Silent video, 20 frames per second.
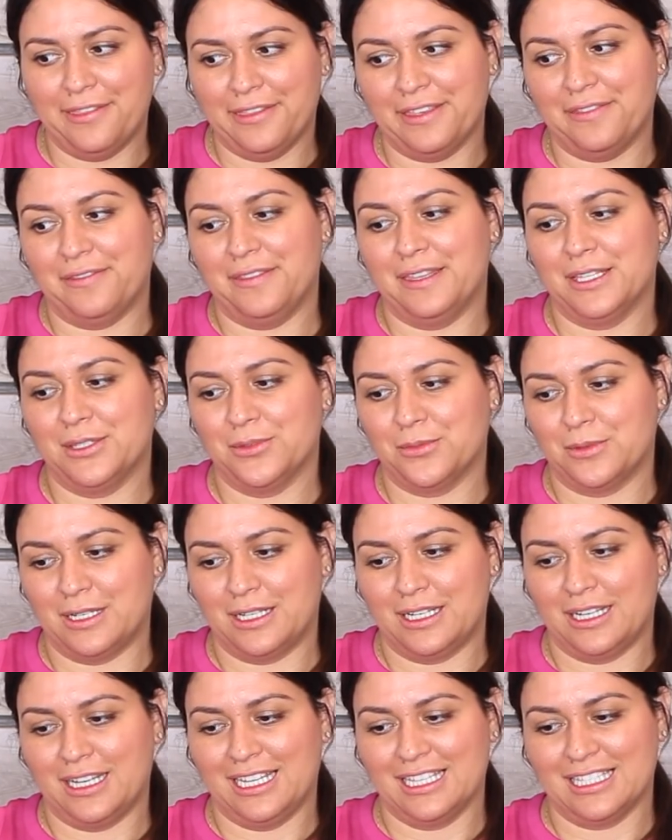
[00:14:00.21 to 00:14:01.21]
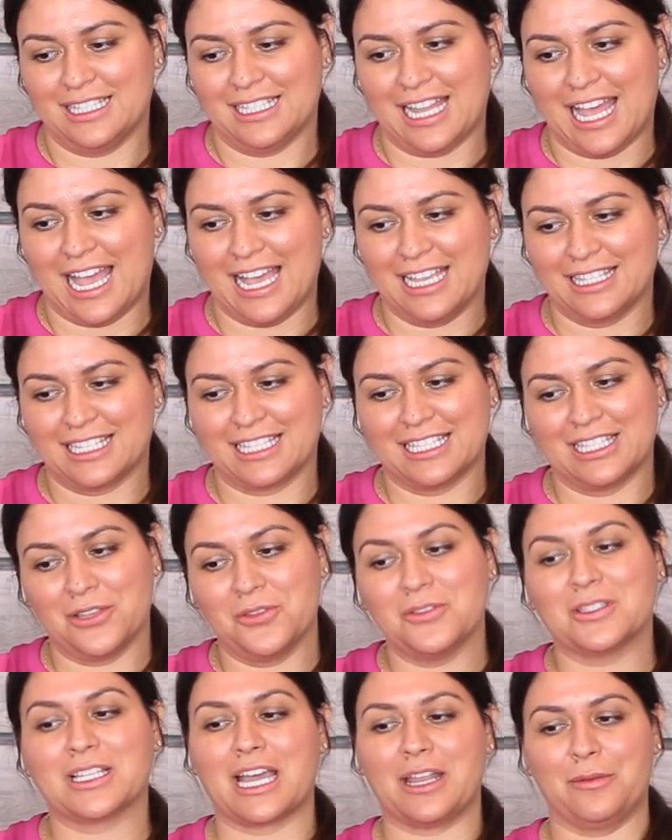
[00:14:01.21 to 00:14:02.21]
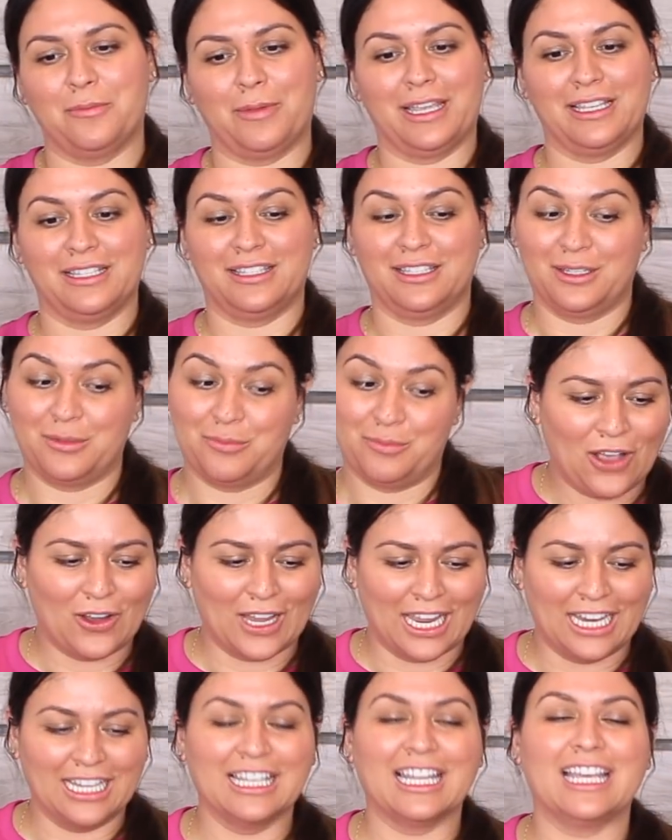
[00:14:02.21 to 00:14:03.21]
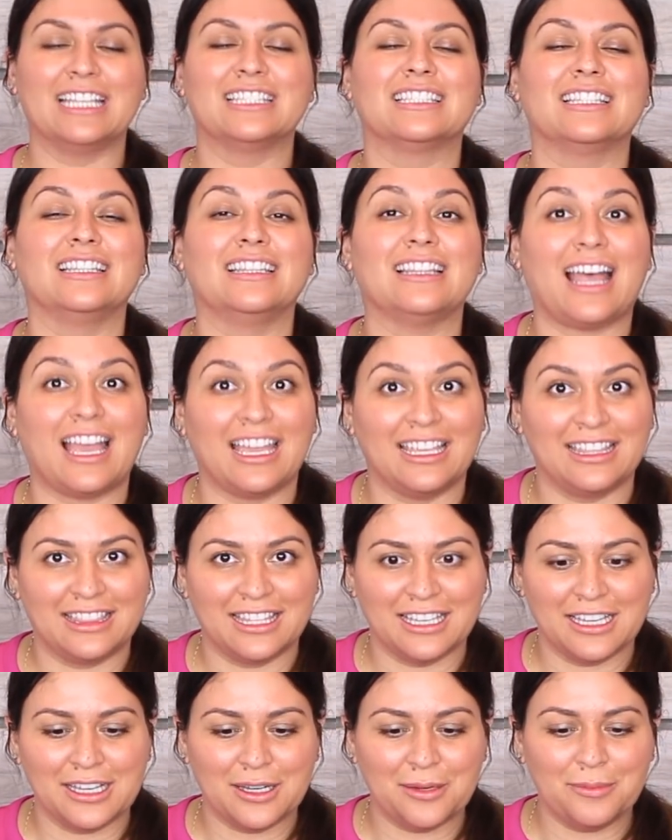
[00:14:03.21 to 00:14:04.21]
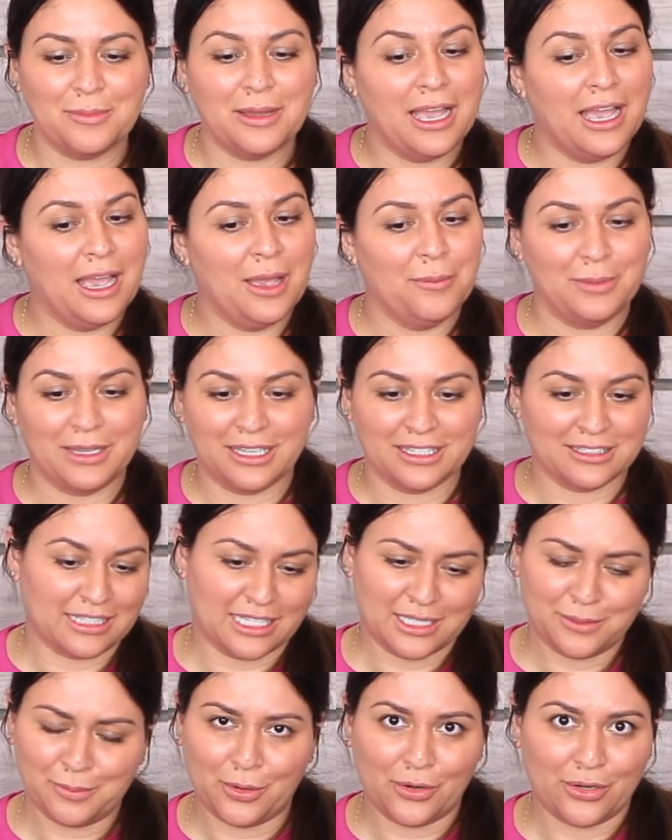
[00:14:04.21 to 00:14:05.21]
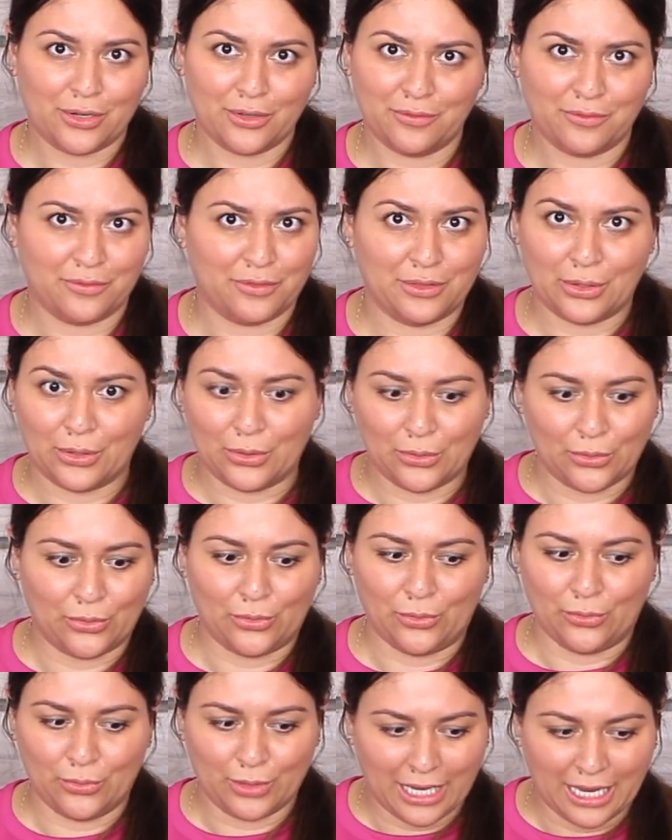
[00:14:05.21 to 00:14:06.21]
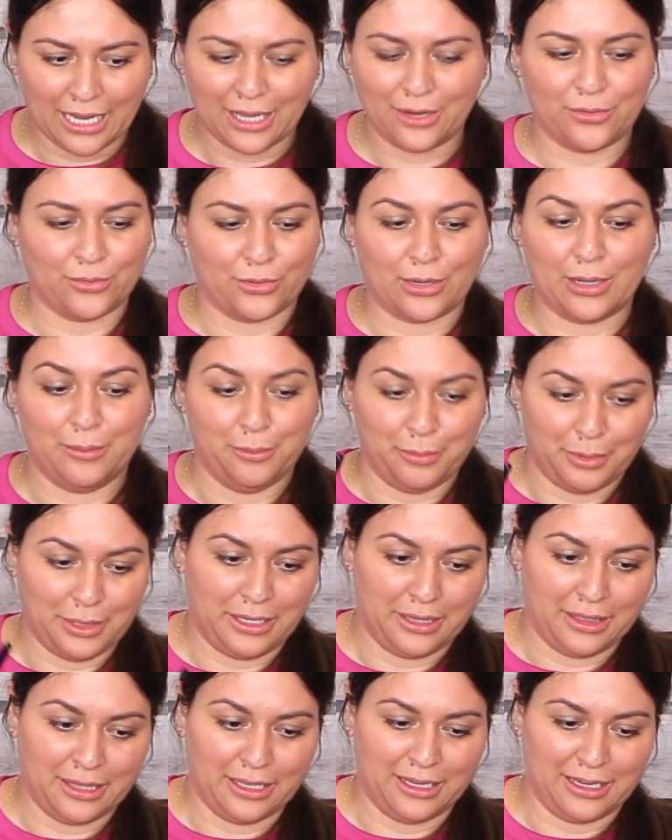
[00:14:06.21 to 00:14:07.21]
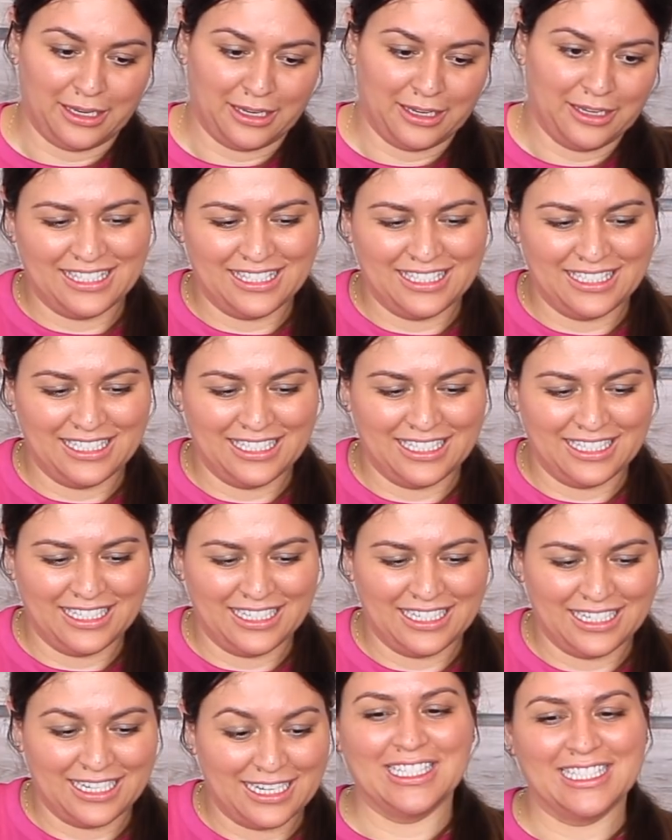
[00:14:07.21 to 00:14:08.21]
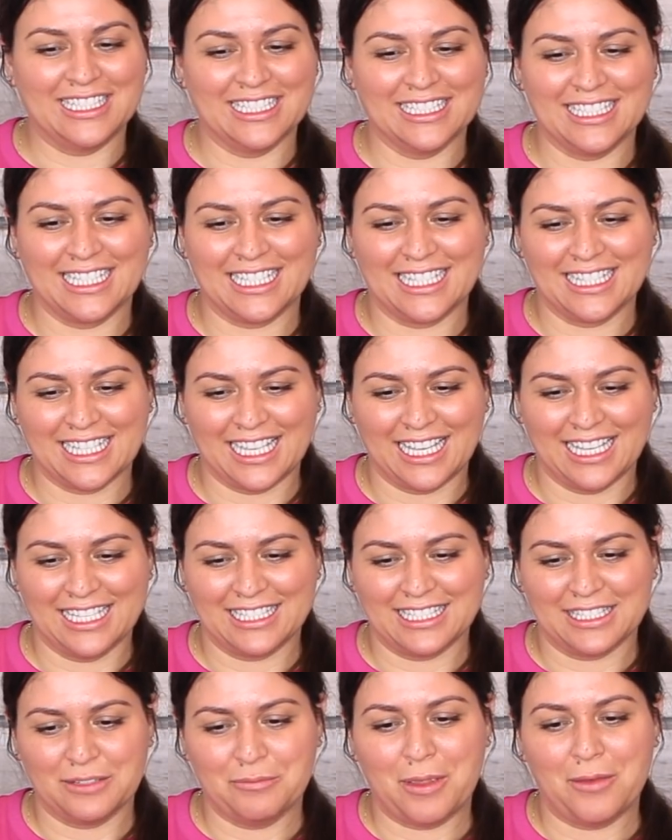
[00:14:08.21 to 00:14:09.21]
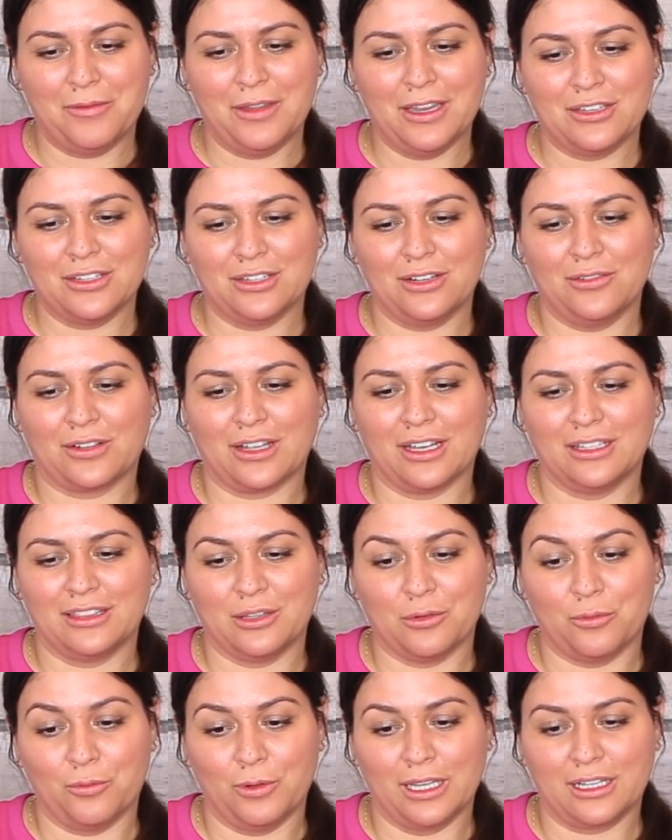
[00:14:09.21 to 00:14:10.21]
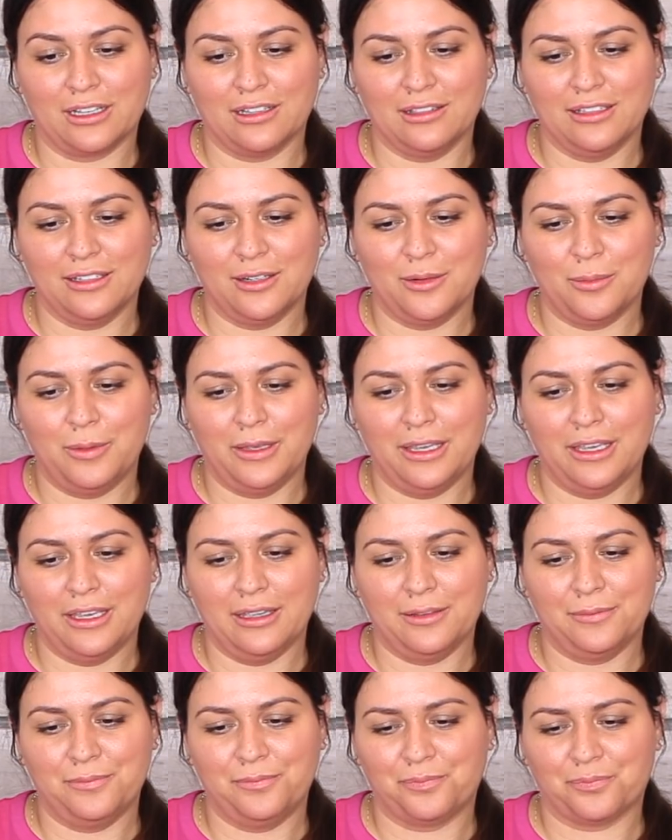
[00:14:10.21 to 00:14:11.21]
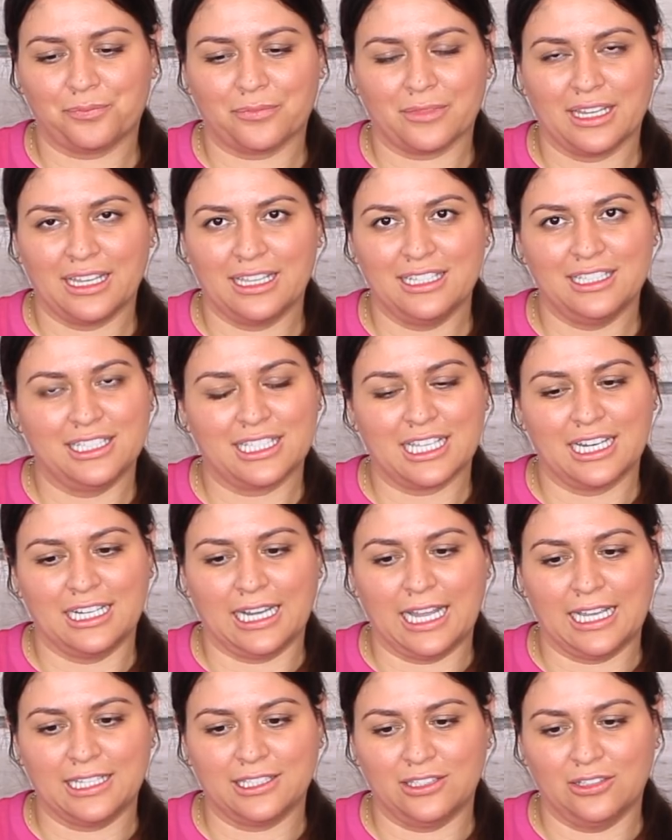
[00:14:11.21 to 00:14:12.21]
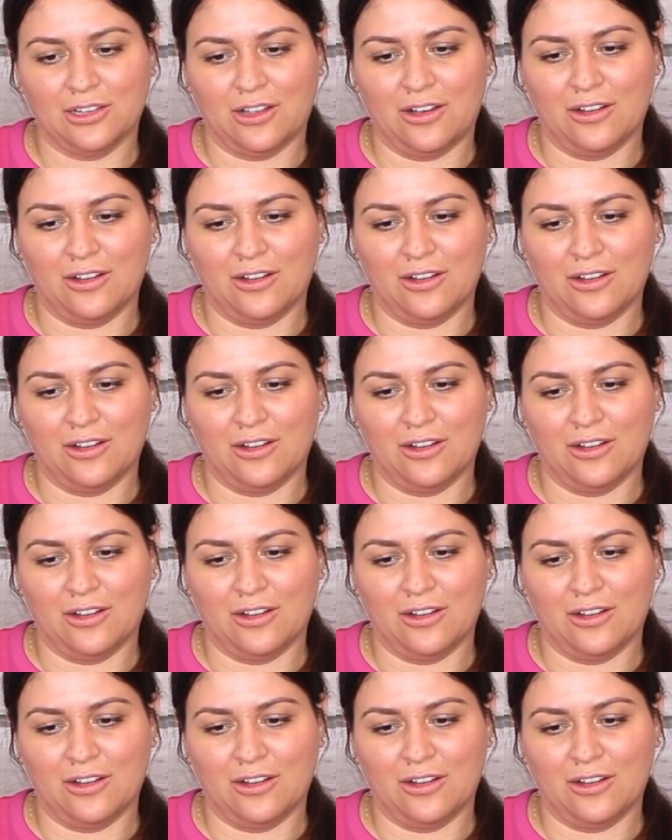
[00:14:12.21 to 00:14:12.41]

and then this one is last, because this is kind of basic. Okay, let's light them, because that's part of the whole candle company thing. It's a success. Maybe I should have cut the wick a little bit. It's just gonna last you